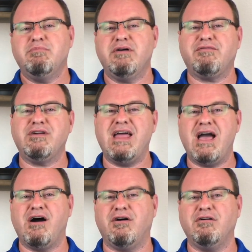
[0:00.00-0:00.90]
But for
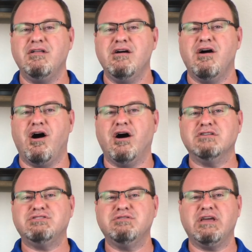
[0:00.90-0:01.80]
now,
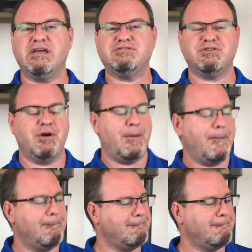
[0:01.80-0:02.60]
on to the intro.